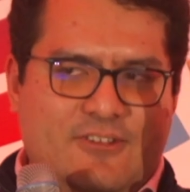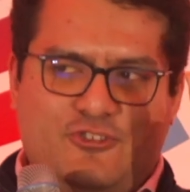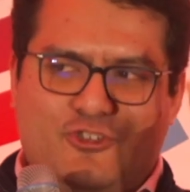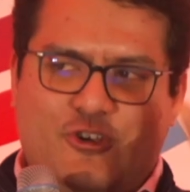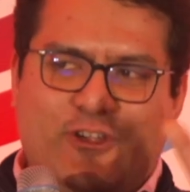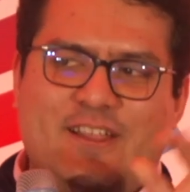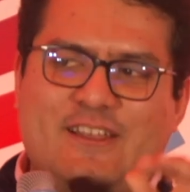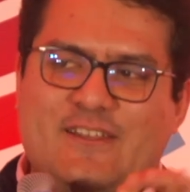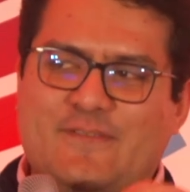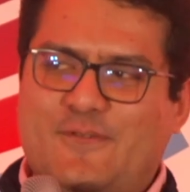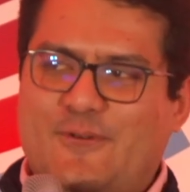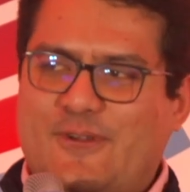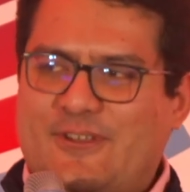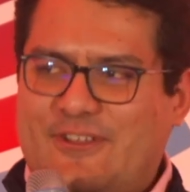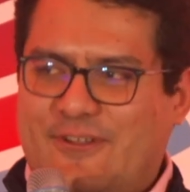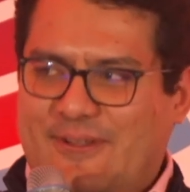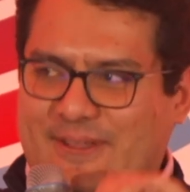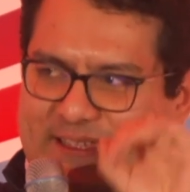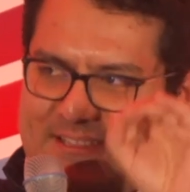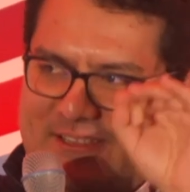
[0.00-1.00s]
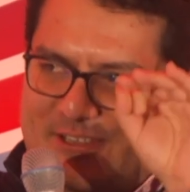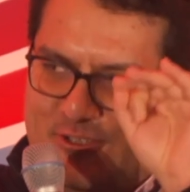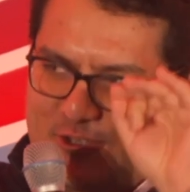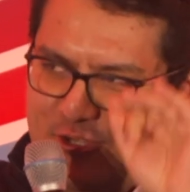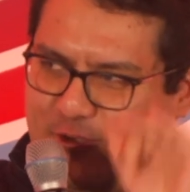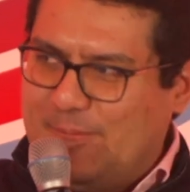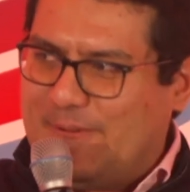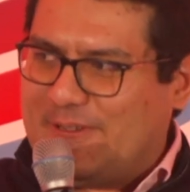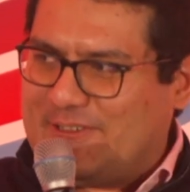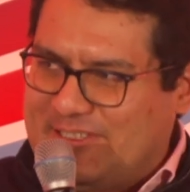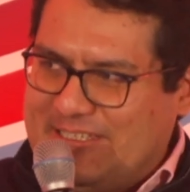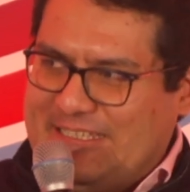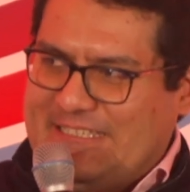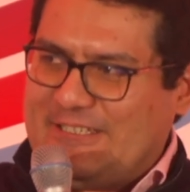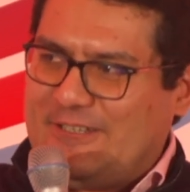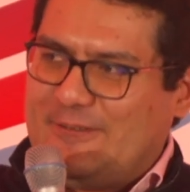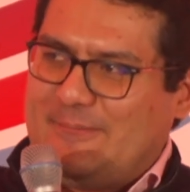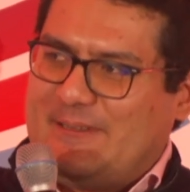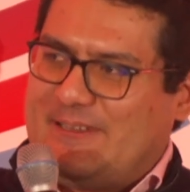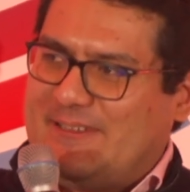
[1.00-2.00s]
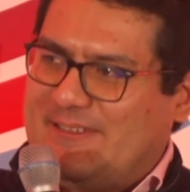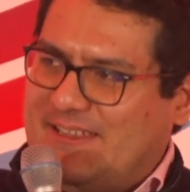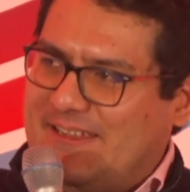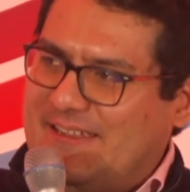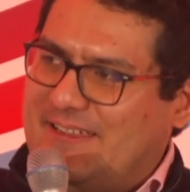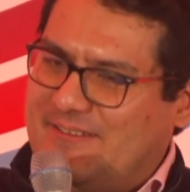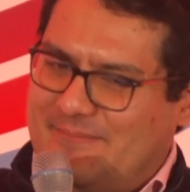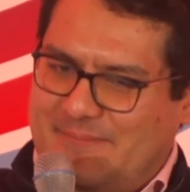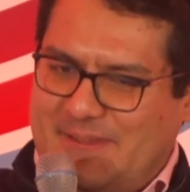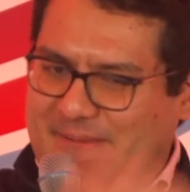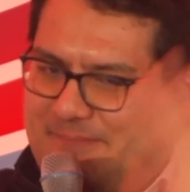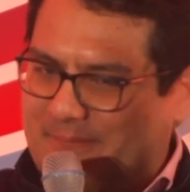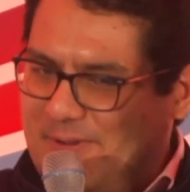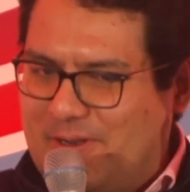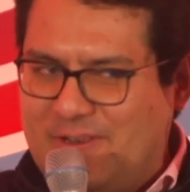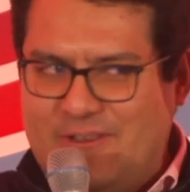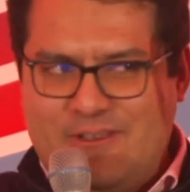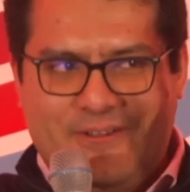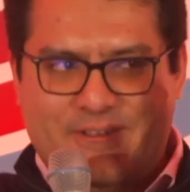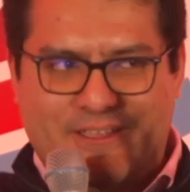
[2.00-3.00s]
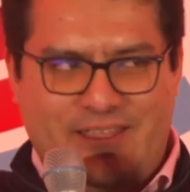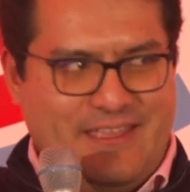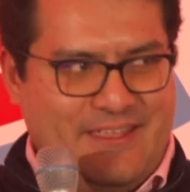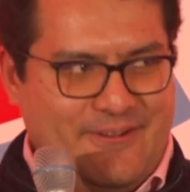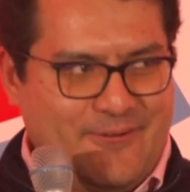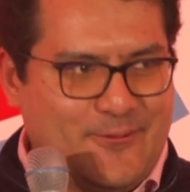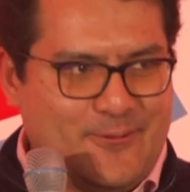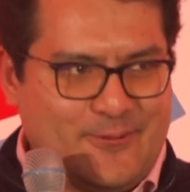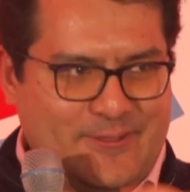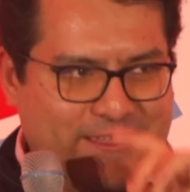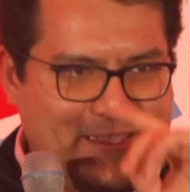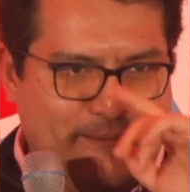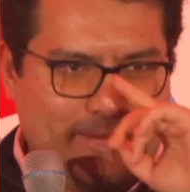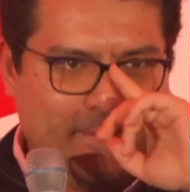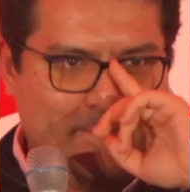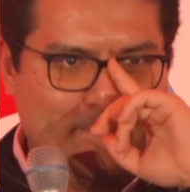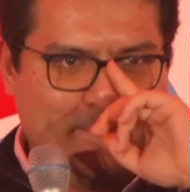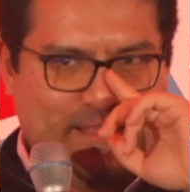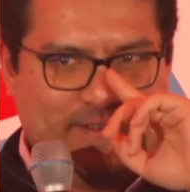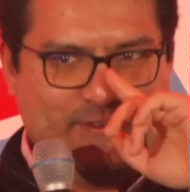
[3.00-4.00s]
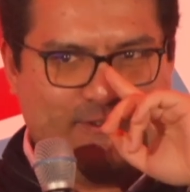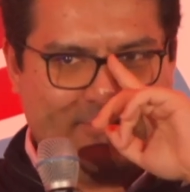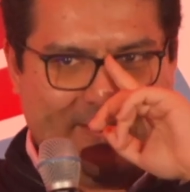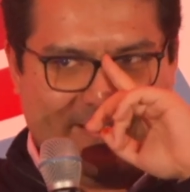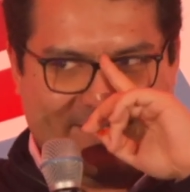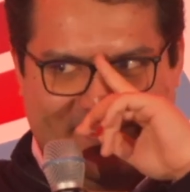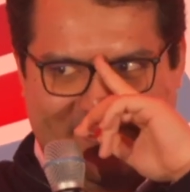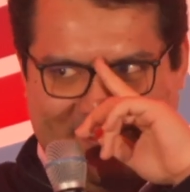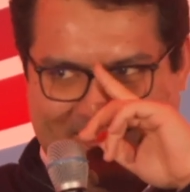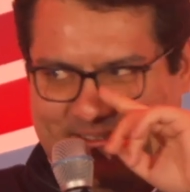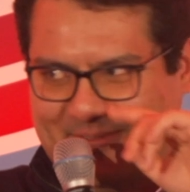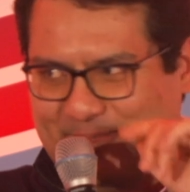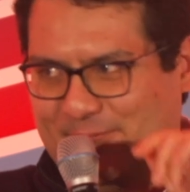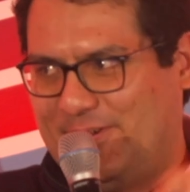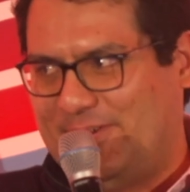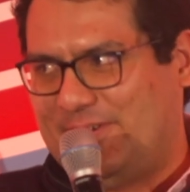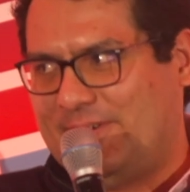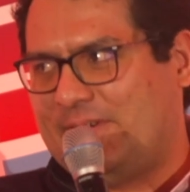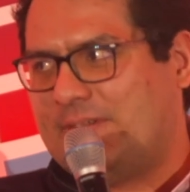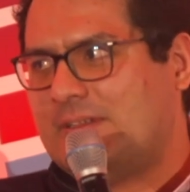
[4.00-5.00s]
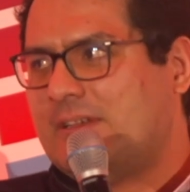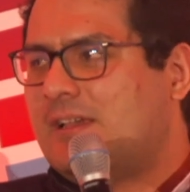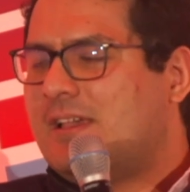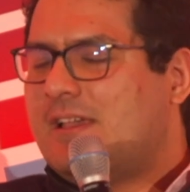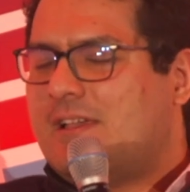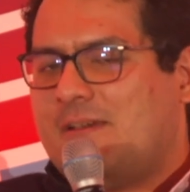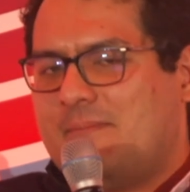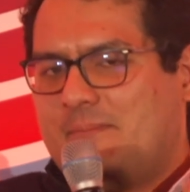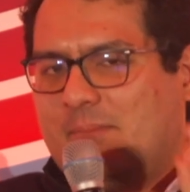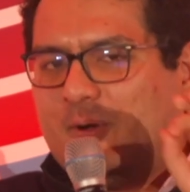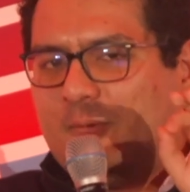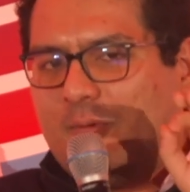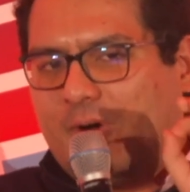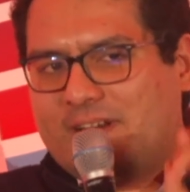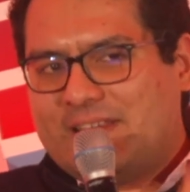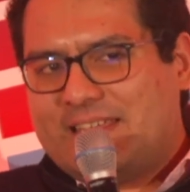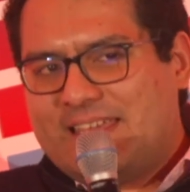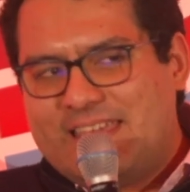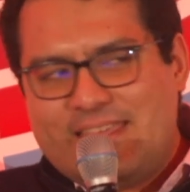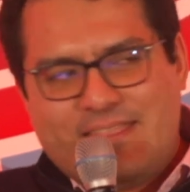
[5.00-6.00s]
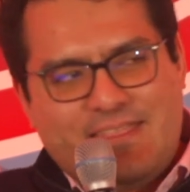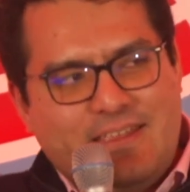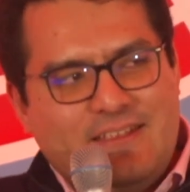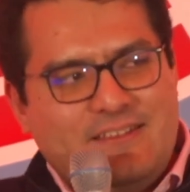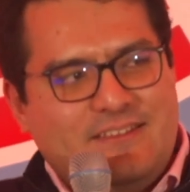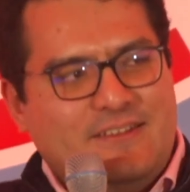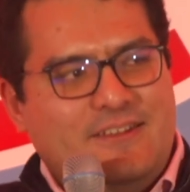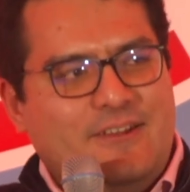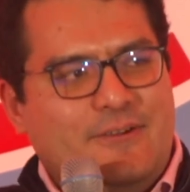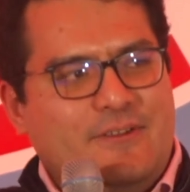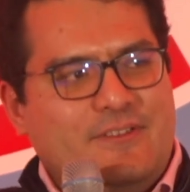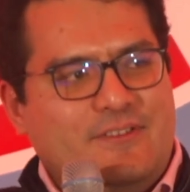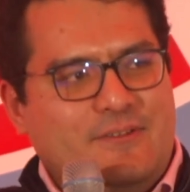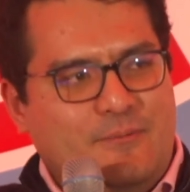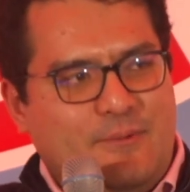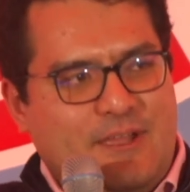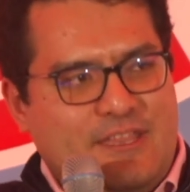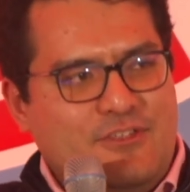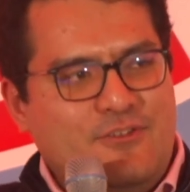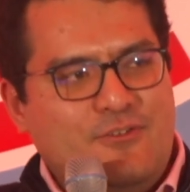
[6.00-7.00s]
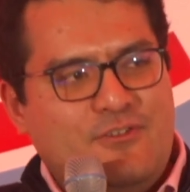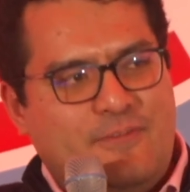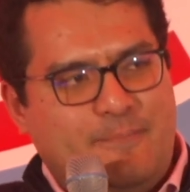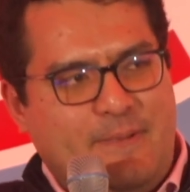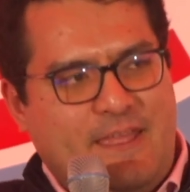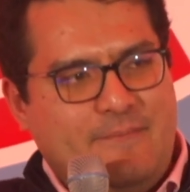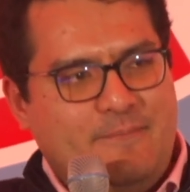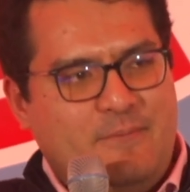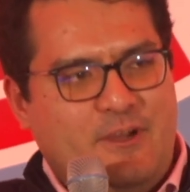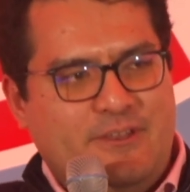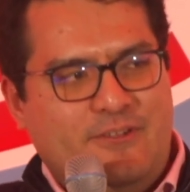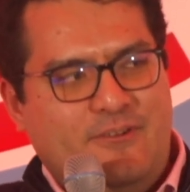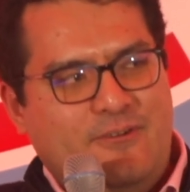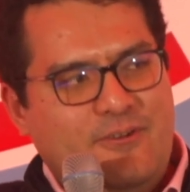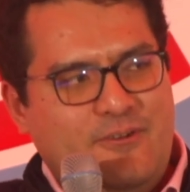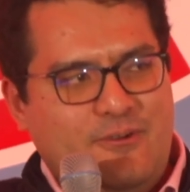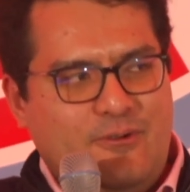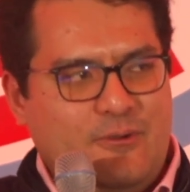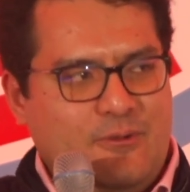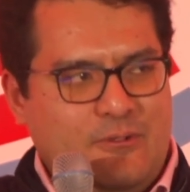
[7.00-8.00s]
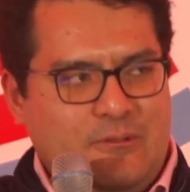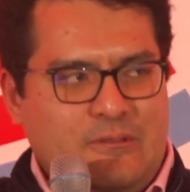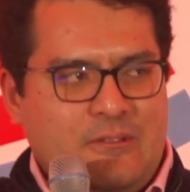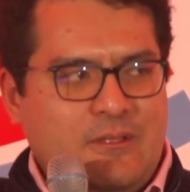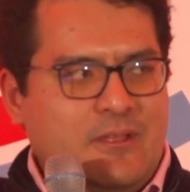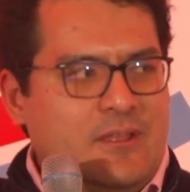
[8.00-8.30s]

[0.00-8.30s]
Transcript: try and avoid going into too much detail because I could be monologuing here all day about bid strategies and whatnot. But one key thing to know is that when you spend money on Google,